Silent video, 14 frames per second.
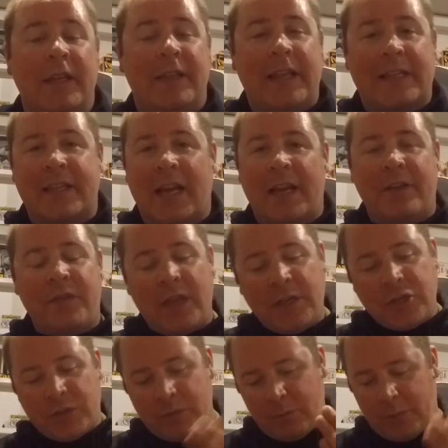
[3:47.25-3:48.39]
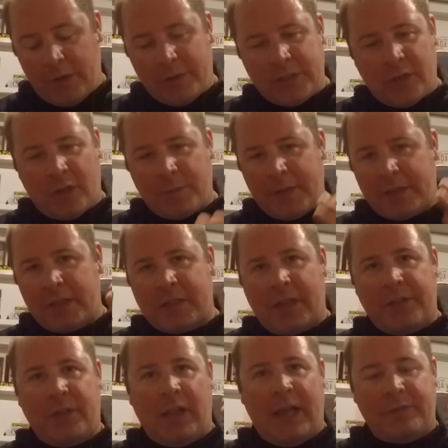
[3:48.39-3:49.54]
That's kind of each, we always talk about this
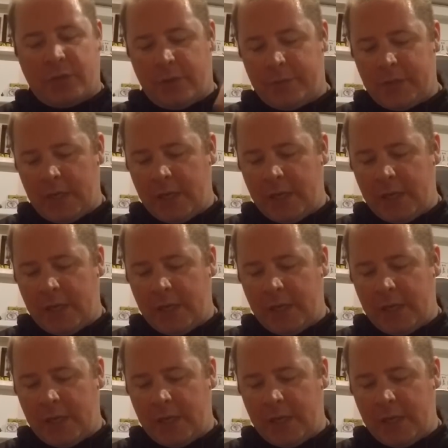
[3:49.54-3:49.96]
on the live streams,